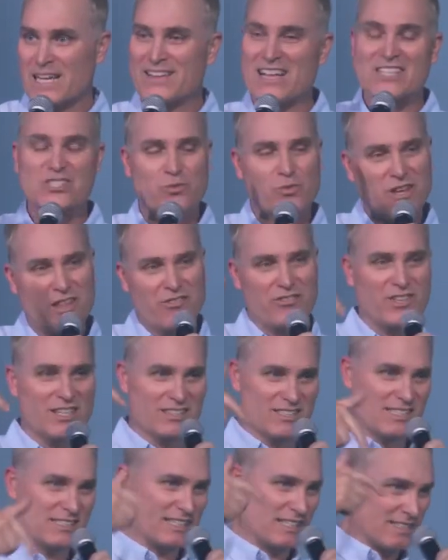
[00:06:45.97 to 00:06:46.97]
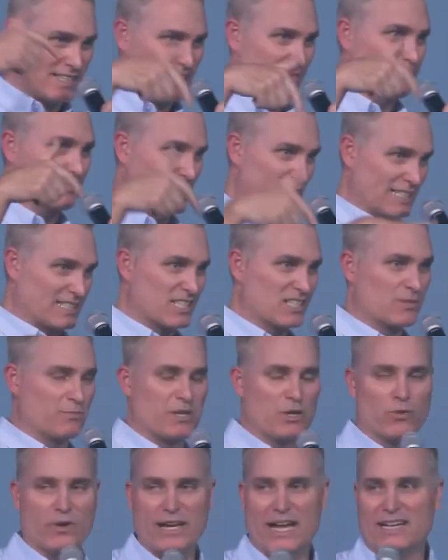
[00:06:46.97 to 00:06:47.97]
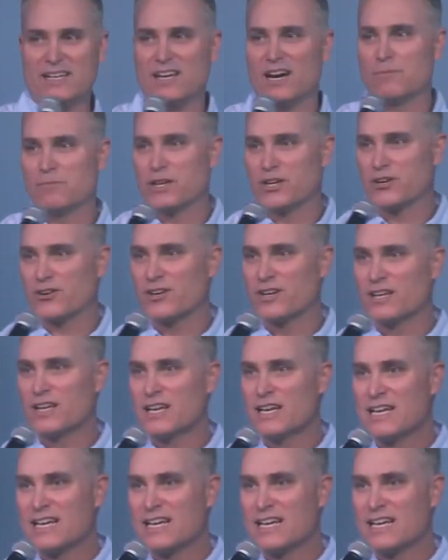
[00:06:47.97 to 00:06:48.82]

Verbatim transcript: And that's one of the things that, that blesses me when I come here,